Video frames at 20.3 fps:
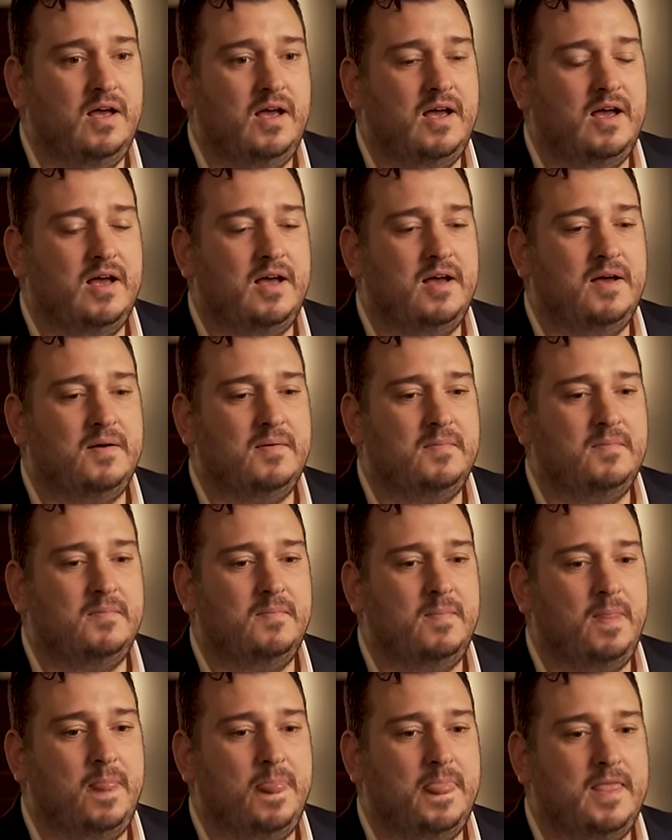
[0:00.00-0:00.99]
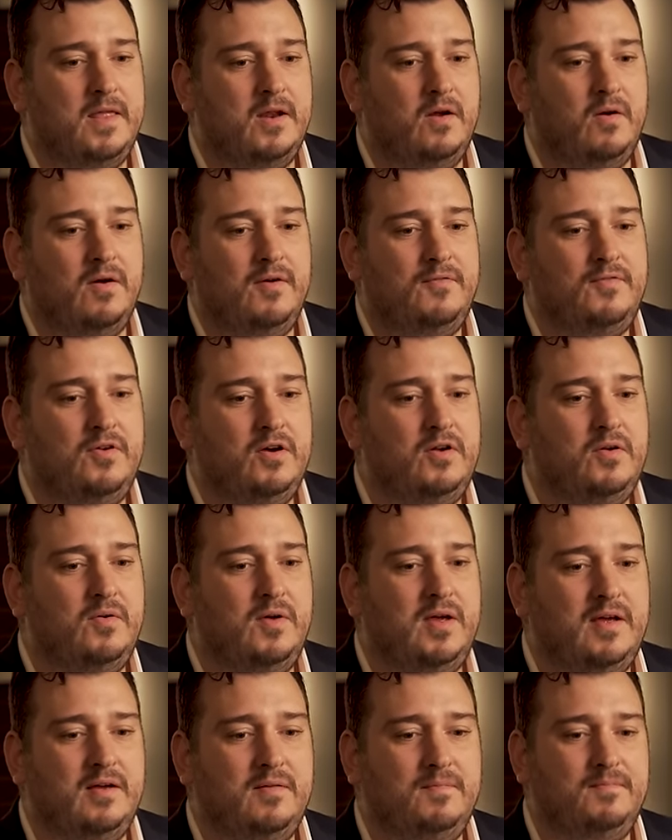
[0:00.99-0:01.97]
you know, if you're
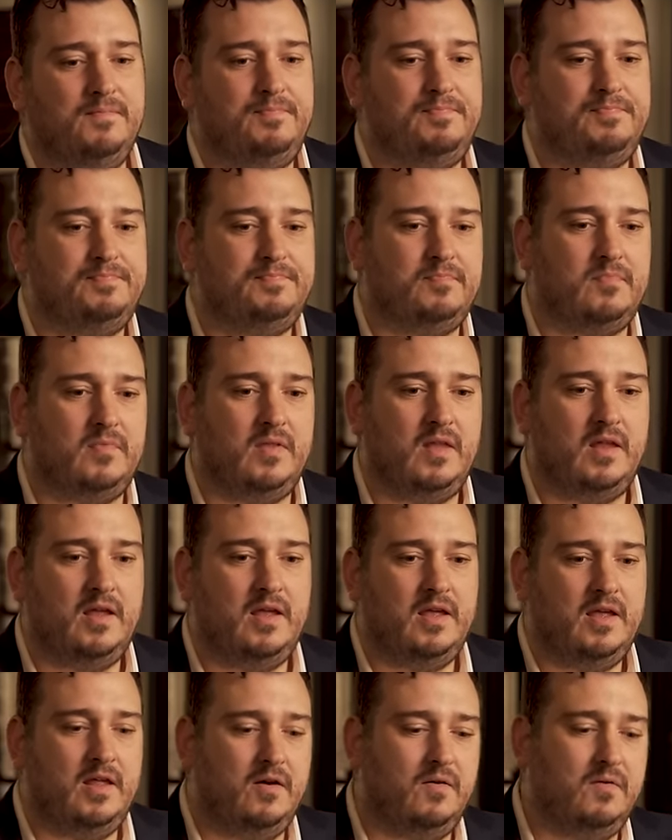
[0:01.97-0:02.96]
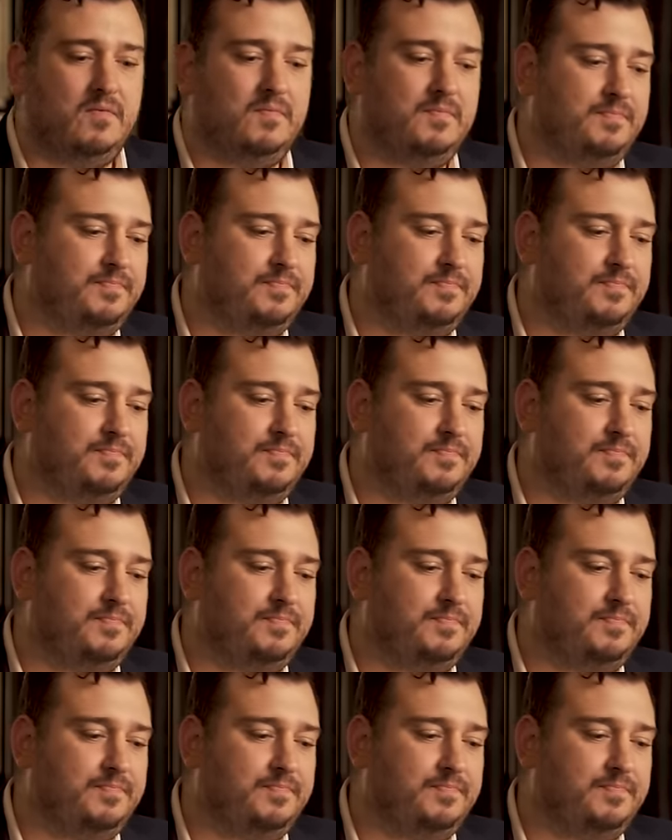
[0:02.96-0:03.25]
doing, you know,